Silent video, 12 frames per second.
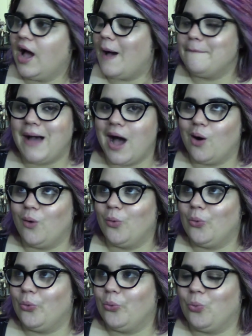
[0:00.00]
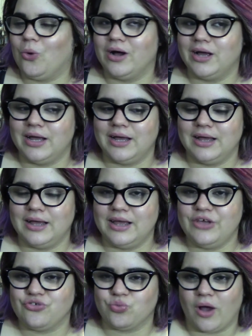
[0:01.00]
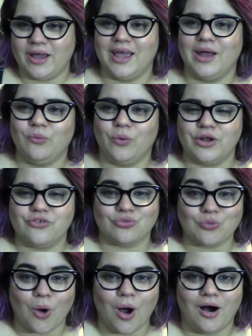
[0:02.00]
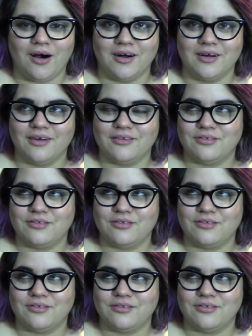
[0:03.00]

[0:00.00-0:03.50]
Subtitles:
about what is right and what is wrong.